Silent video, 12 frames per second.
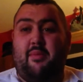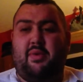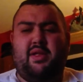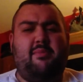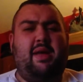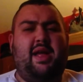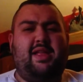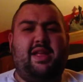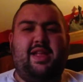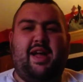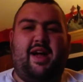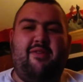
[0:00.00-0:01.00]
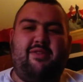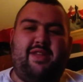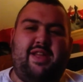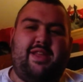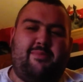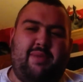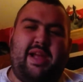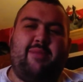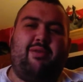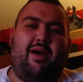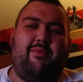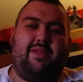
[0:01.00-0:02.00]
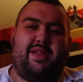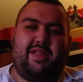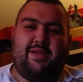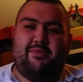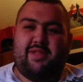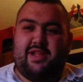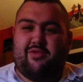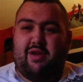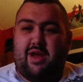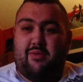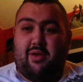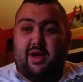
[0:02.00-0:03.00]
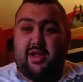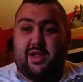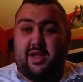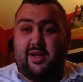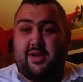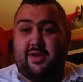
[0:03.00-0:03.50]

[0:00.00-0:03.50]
But the main thing that I would think the biggest problem that they did with this trailer was